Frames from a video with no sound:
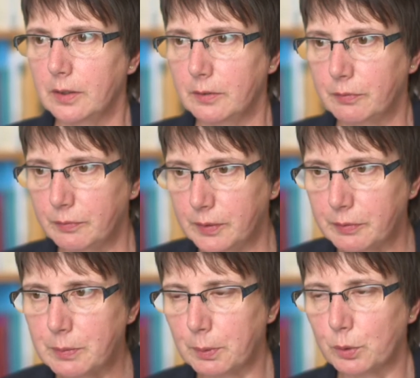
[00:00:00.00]
The
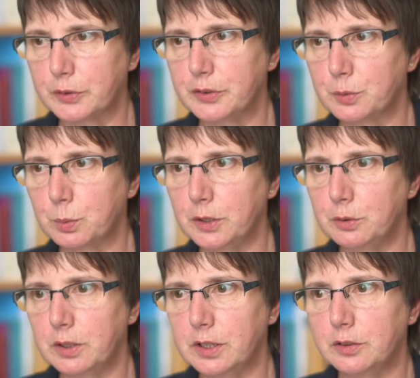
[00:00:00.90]
fifth box is where you
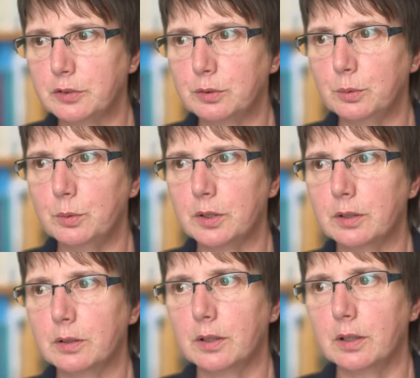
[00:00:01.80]
get into the